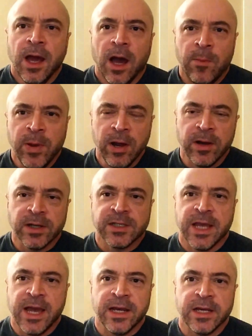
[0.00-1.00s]

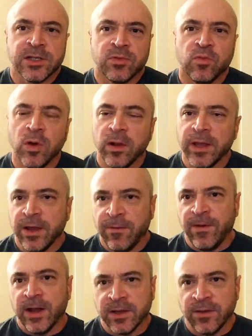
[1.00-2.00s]
appearance that it's really
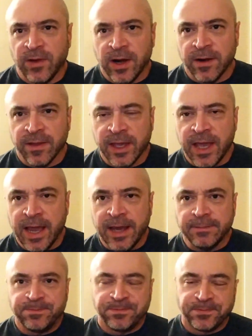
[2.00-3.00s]
effective out of the
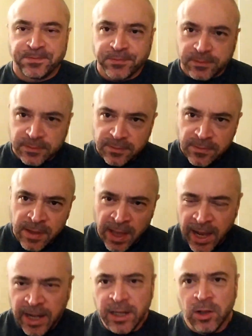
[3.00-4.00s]
gate.
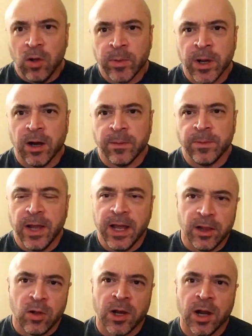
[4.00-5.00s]
Any low carb,
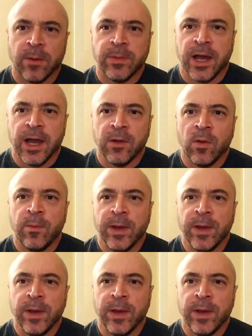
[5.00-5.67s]
low carb diet will